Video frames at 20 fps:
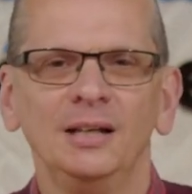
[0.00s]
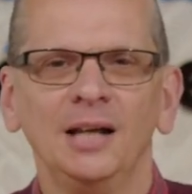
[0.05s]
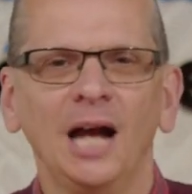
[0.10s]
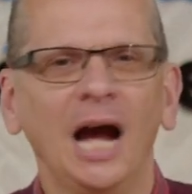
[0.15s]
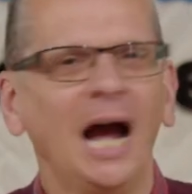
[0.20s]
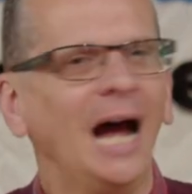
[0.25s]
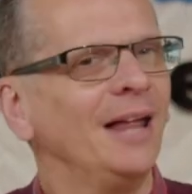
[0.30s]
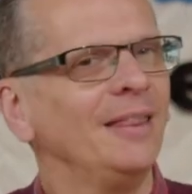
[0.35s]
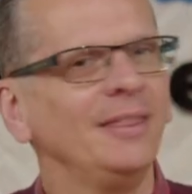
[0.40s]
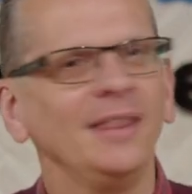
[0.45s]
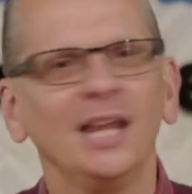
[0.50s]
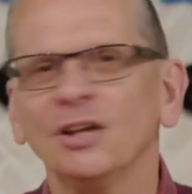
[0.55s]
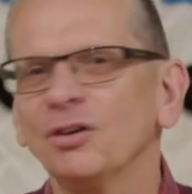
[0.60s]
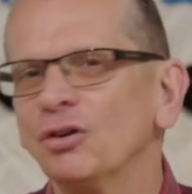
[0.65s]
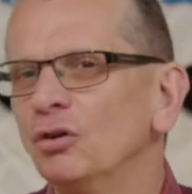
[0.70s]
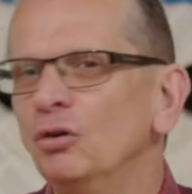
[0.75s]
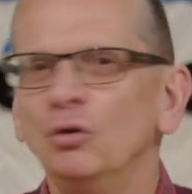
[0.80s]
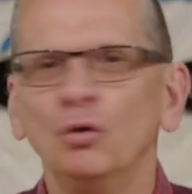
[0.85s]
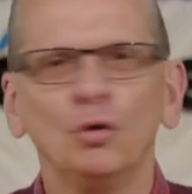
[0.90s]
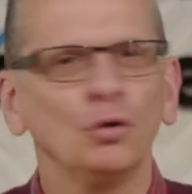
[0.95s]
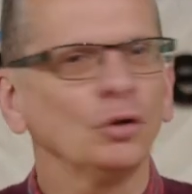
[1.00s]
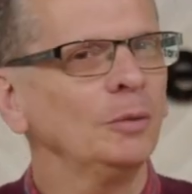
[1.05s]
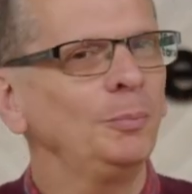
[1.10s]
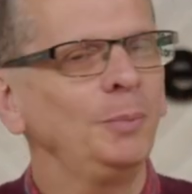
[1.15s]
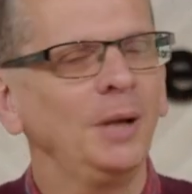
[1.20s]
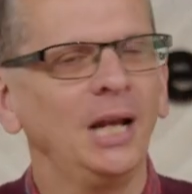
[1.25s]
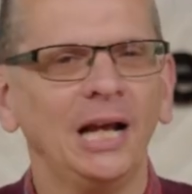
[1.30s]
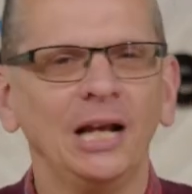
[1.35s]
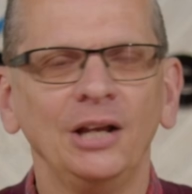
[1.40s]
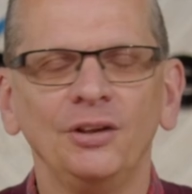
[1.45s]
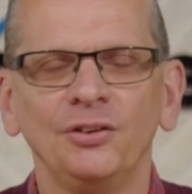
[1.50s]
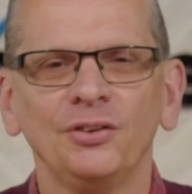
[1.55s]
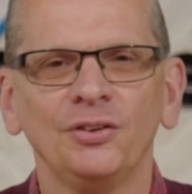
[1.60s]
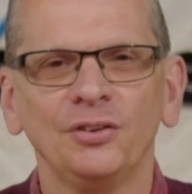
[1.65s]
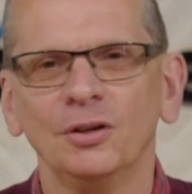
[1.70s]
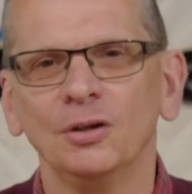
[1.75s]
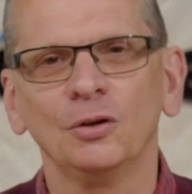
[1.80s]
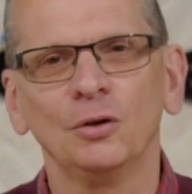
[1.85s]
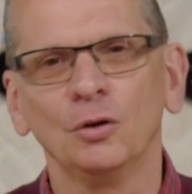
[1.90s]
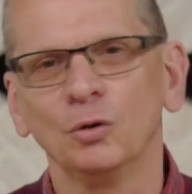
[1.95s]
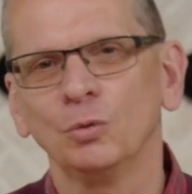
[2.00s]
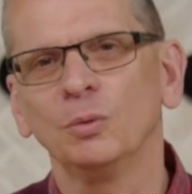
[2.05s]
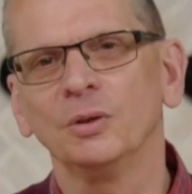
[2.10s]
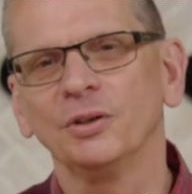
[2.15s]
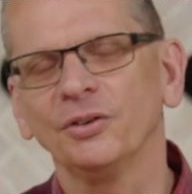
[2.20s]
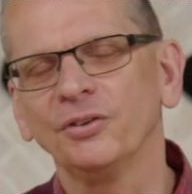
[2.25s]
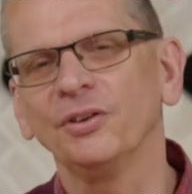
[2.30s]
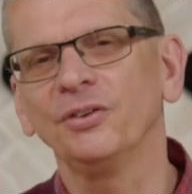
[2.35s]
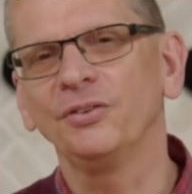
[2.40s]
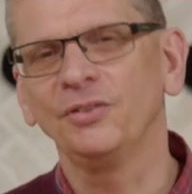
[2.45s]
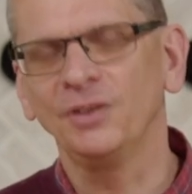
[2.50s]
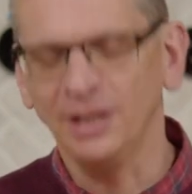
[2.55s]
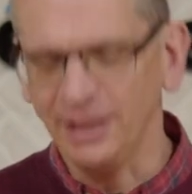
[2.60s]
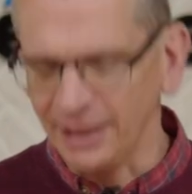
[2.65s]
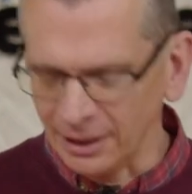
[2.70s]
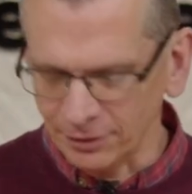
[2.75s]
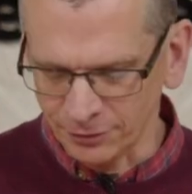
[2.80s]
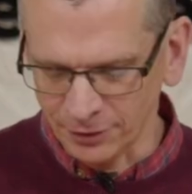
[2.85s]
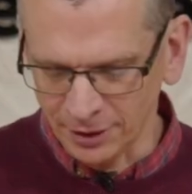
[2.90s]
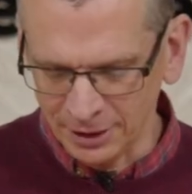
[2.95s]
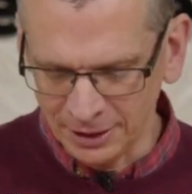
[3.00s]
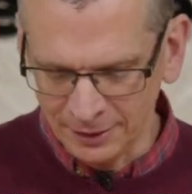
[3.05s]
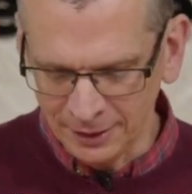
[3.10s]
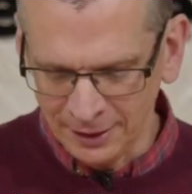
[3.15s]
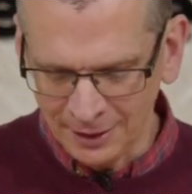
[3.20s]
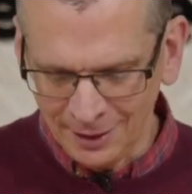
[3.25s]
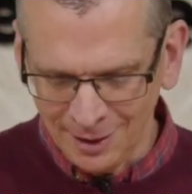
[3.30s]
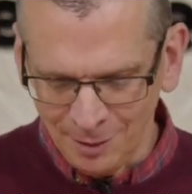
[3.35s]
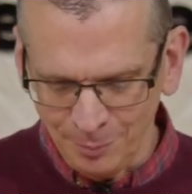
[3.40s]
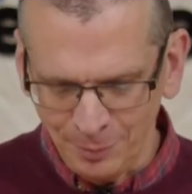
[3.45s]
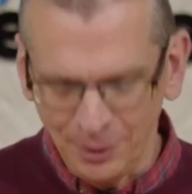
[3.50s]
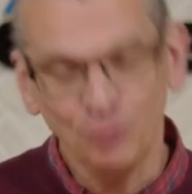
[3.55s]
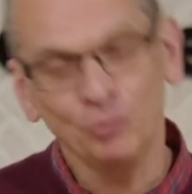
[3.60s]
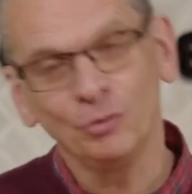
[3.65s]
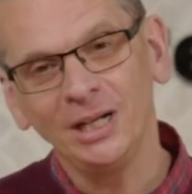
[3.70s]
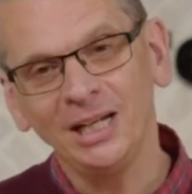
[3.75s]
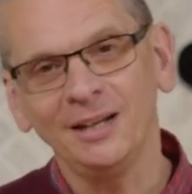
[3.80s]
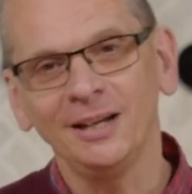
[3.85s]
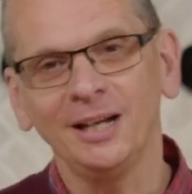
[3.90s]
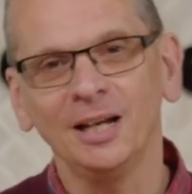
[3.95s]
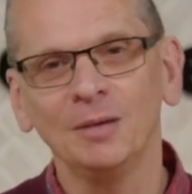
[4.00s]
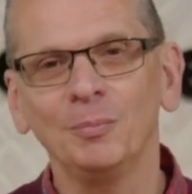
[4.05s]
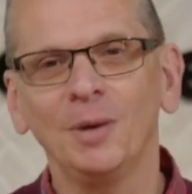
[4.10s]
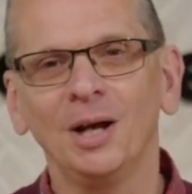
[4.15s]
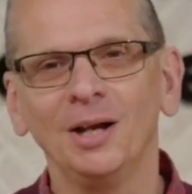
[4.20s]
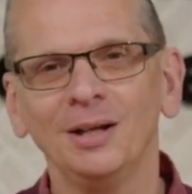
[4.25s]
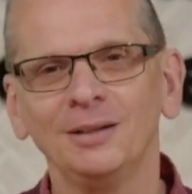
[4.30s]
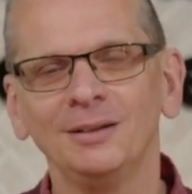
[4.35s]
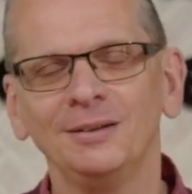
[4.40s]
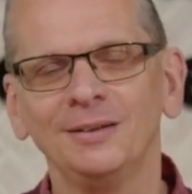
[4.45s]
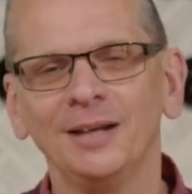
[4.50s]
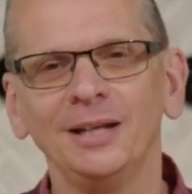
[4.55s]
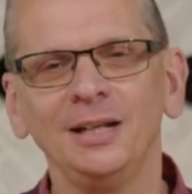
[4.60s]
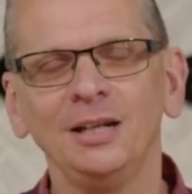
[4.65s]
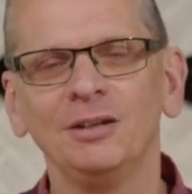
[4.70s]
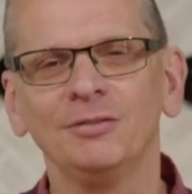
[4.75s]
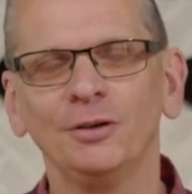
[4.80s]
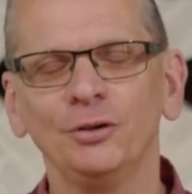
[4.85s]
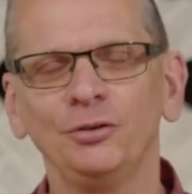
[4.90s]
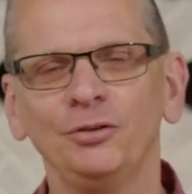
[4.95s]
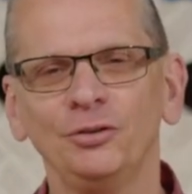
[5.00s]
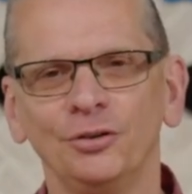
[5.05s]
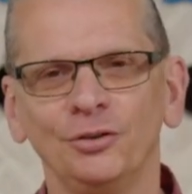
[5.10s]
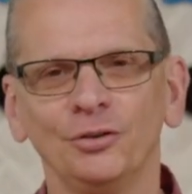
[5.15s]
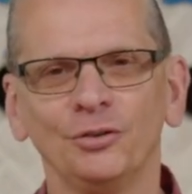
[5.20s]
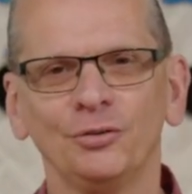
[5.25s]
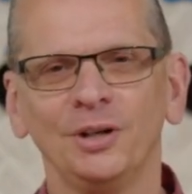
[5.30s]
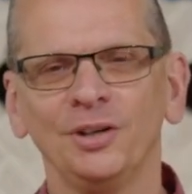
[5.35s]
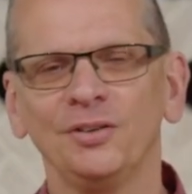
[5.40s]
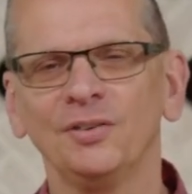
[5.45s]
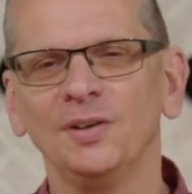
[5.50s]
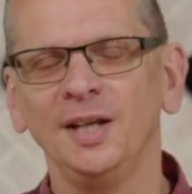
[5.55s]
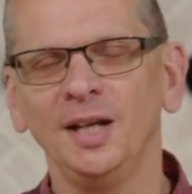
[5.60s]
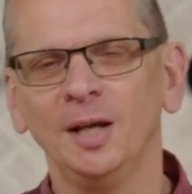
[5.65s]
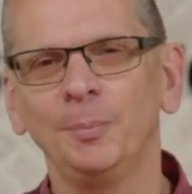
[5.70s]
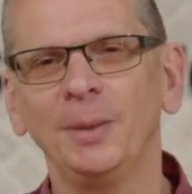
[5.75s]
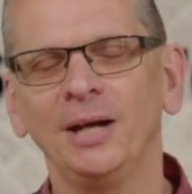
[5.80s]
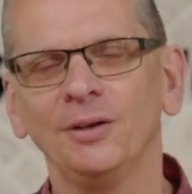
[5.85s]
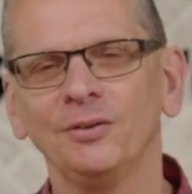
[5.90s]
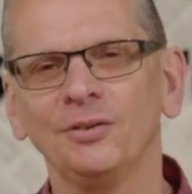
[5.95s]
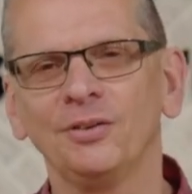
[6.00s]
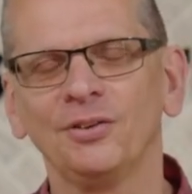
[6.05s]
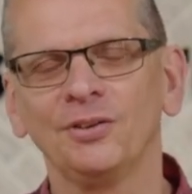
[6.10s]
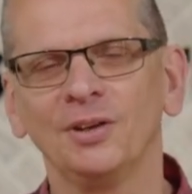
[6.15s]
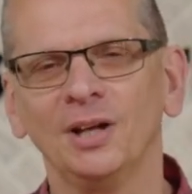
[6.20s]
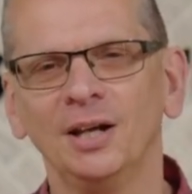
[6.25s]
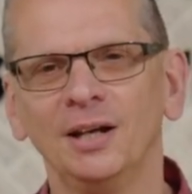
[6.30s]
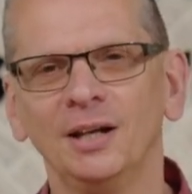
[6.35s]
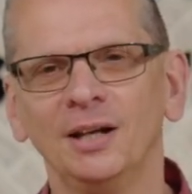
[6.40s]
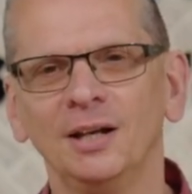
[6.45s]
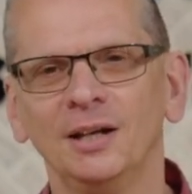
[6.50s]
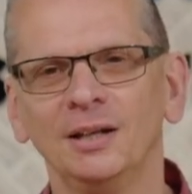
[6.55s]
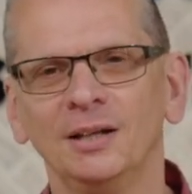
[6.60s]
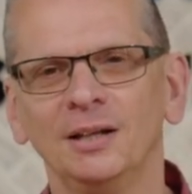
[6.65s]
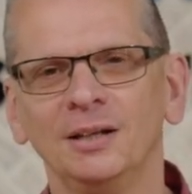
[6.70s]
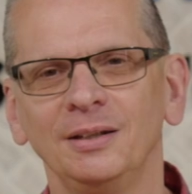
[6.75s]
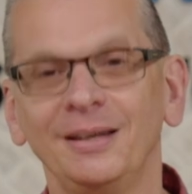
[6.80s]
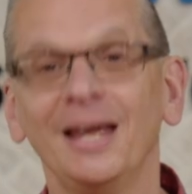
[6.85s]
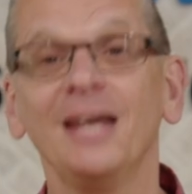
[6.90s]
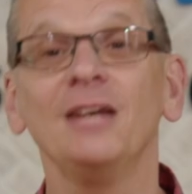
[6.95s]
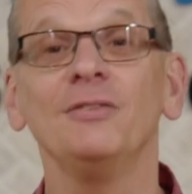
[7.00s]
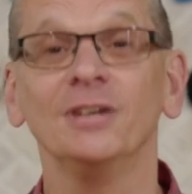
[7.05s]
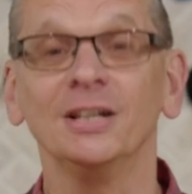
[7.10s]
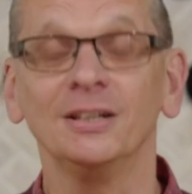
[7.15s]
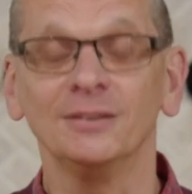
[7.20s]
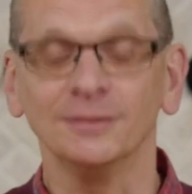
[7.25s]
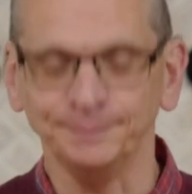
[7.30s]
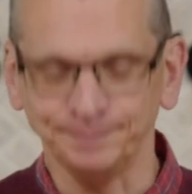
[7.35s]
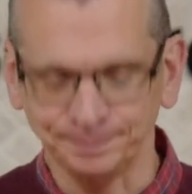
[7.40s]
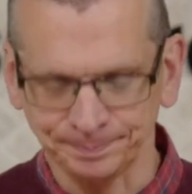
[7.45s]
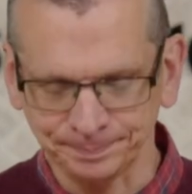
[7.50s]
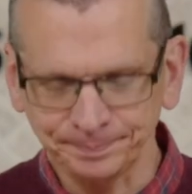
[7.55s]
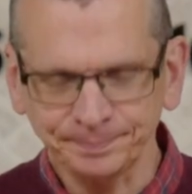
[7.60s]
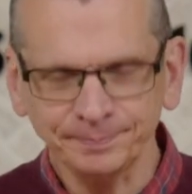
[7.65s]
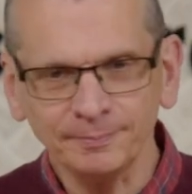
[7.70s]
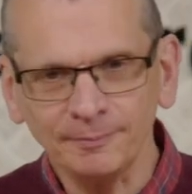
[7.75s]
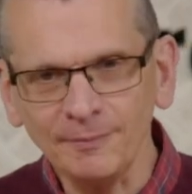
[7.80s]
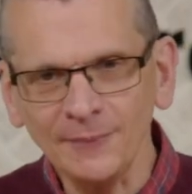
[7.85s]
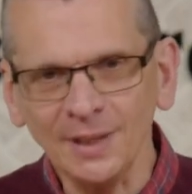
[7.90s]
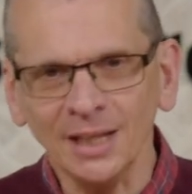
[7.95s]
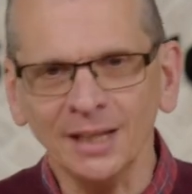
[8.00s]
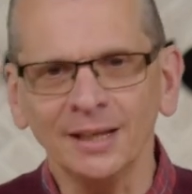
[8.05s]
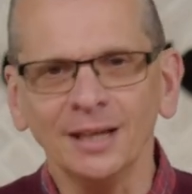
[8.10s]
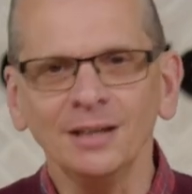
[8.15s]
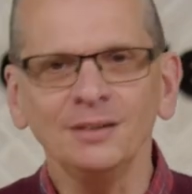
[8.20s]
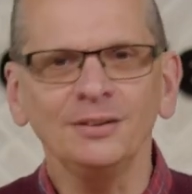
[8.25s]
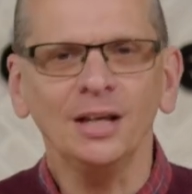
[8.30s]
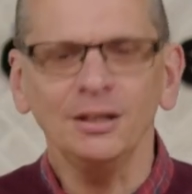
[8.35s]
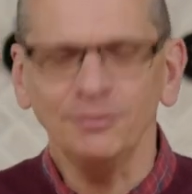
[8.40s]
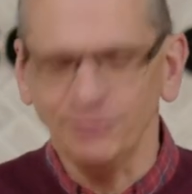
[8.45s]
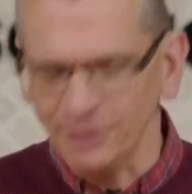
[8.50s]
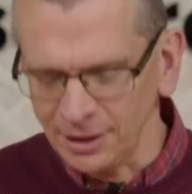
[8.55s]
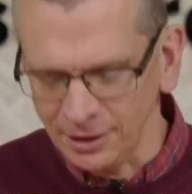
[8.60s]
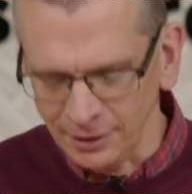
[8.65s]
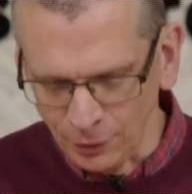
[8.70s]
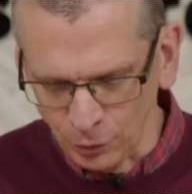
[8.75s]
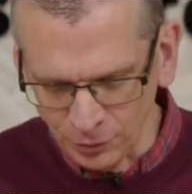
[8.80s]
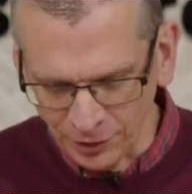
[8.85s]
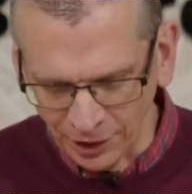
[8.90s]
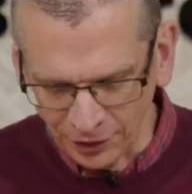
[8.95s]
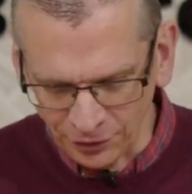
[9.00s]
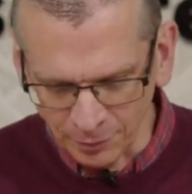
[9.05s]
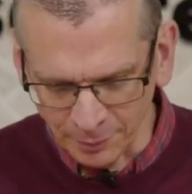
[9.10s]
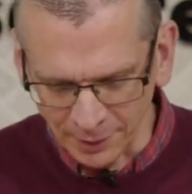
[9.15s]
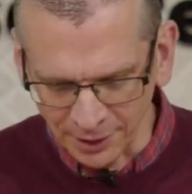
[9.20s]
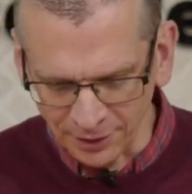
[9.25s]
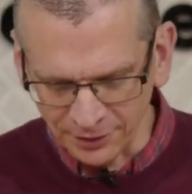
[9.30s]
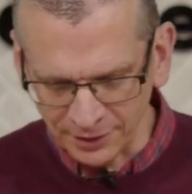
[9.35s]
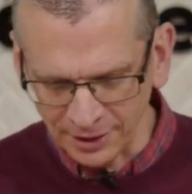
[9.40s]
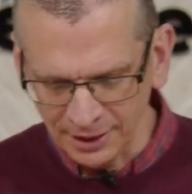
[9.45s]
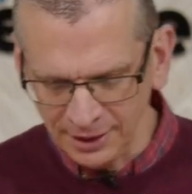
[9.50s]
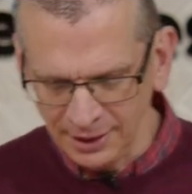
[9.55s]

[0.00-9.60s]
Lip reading: And that's not a place that God wants us to live. I've been reading in my daily devotions recently about David, King David in the Old Testament.